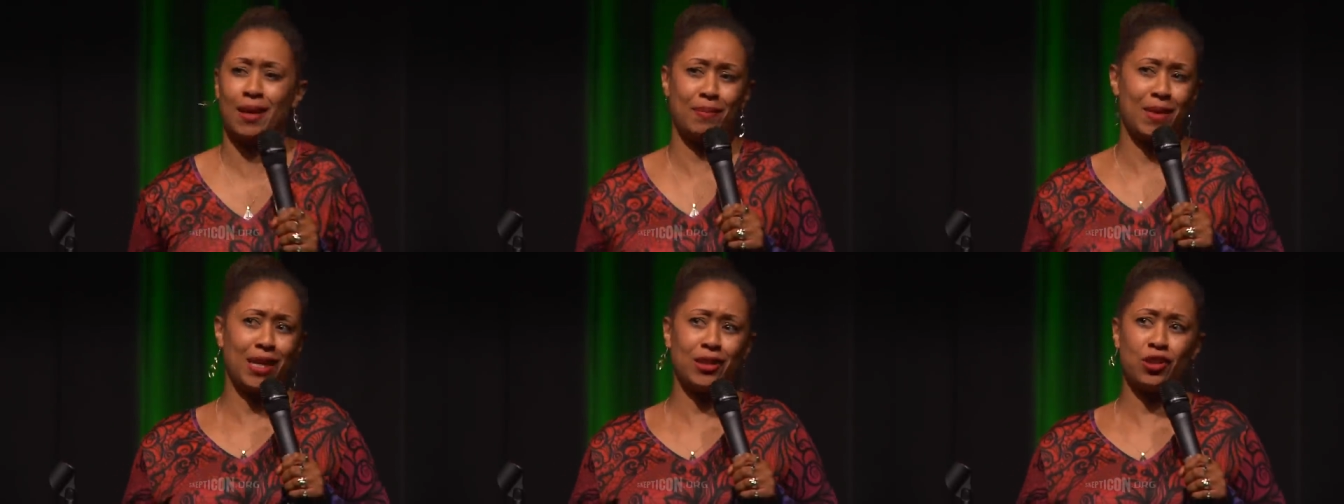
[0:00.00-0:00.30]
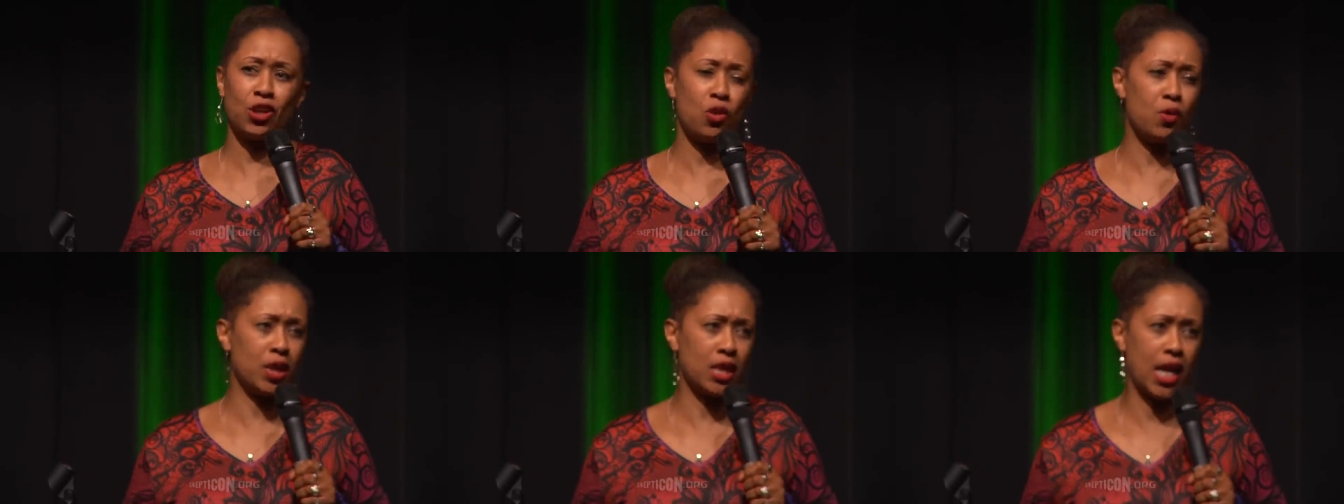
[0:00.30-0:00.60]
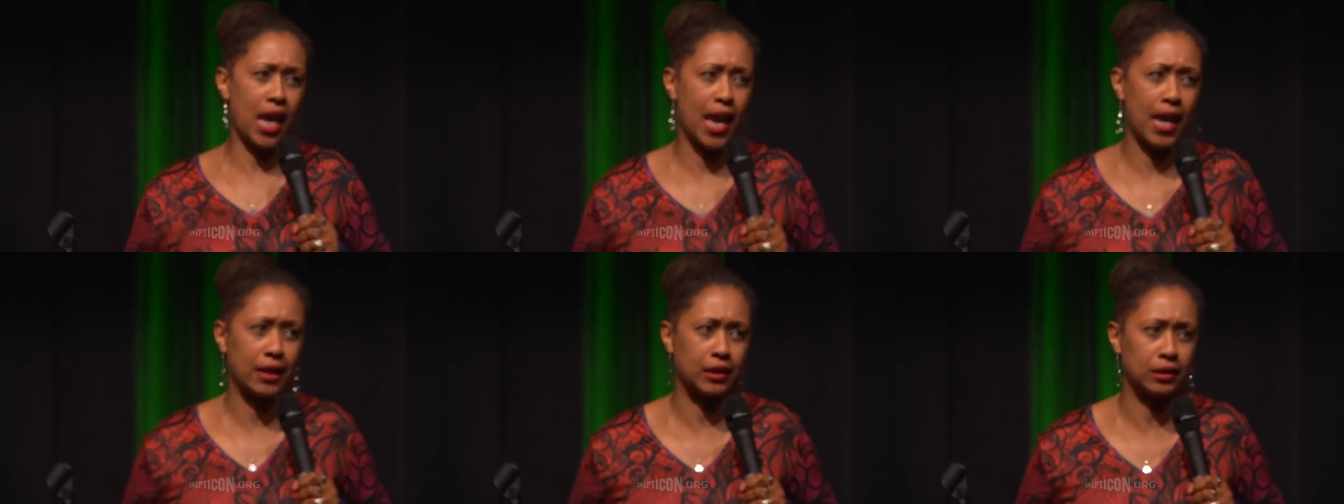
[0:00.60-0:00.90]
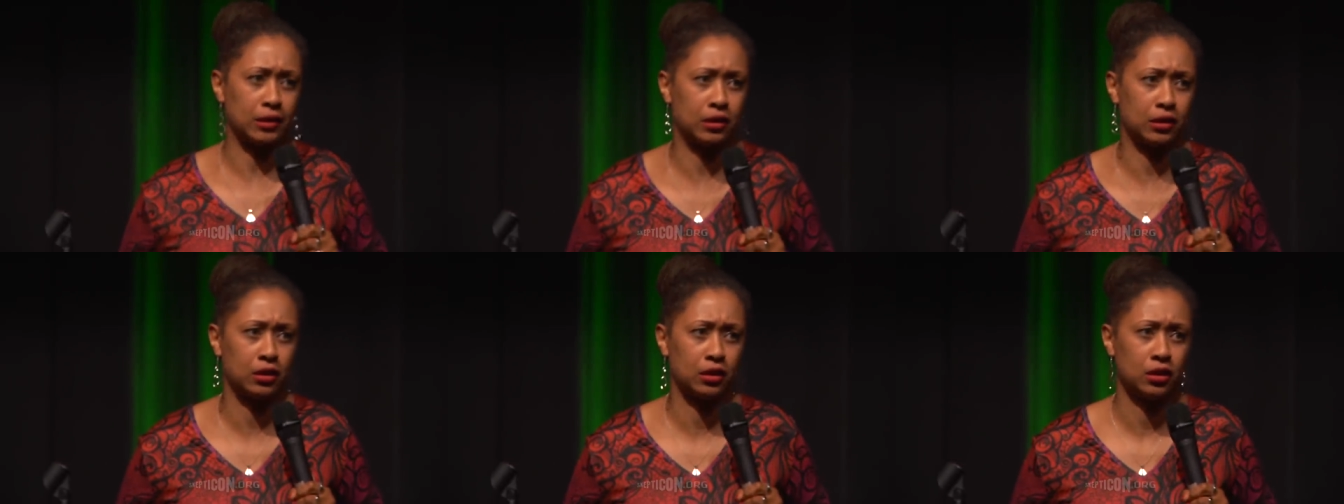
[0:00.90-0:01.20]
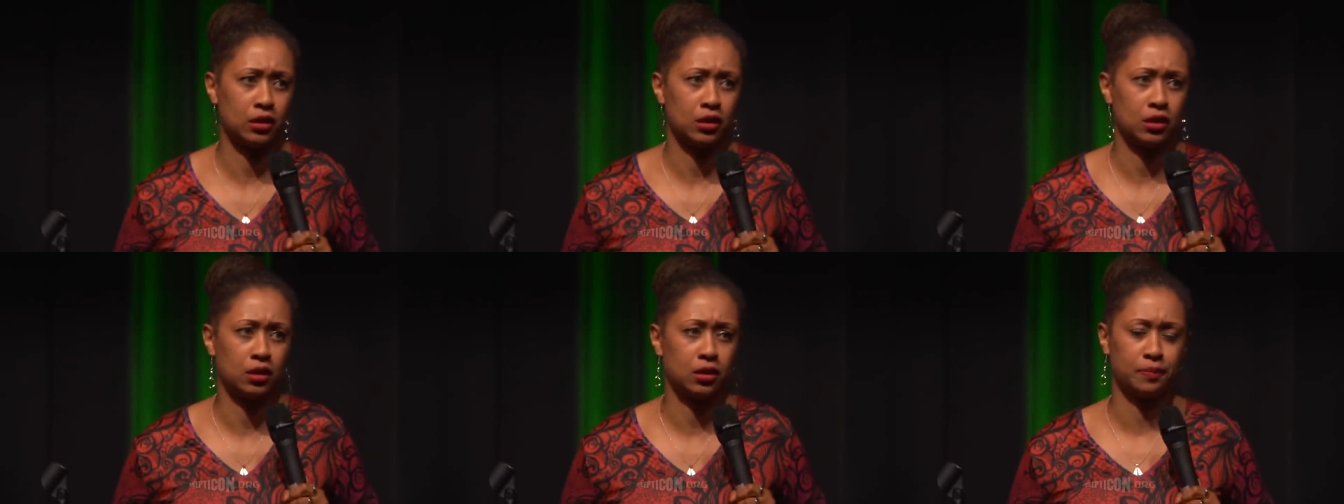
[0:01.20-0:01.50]
I'm not doing
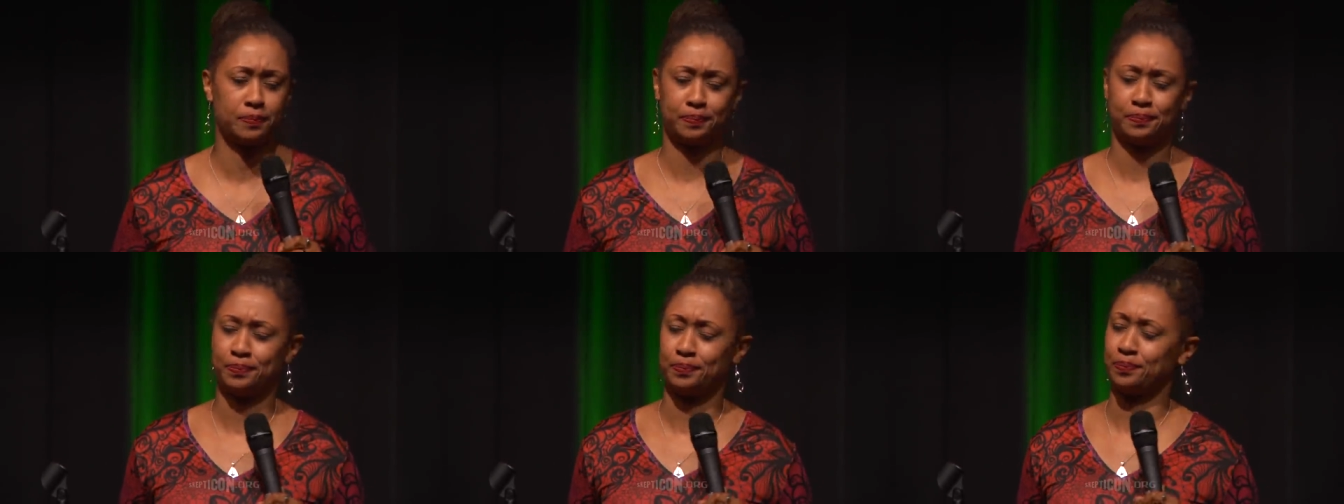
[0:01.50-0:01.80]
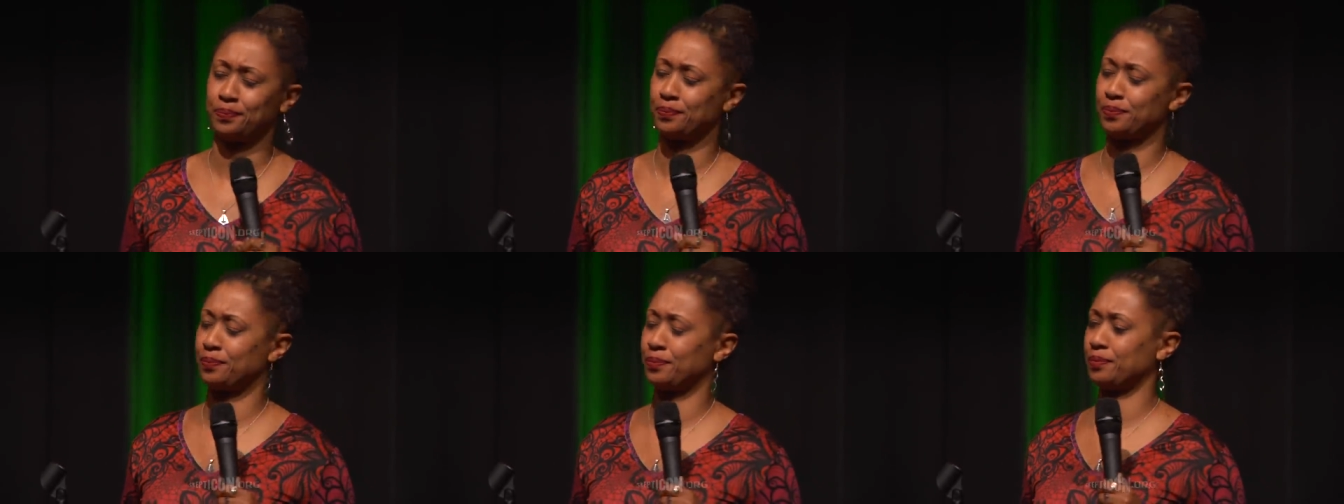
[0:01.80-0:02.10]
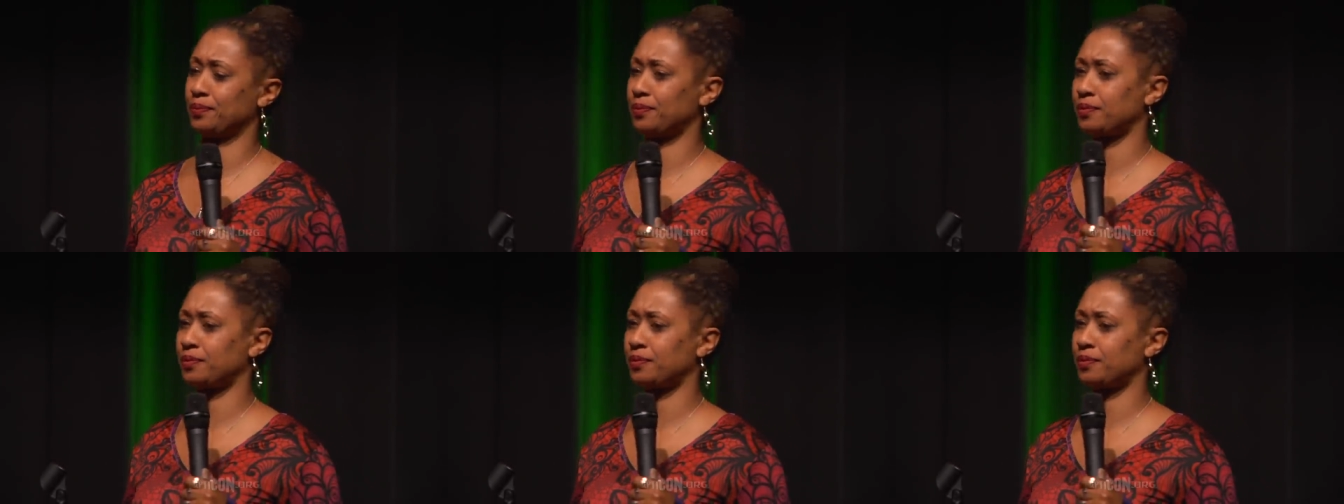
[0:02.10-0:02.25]
that.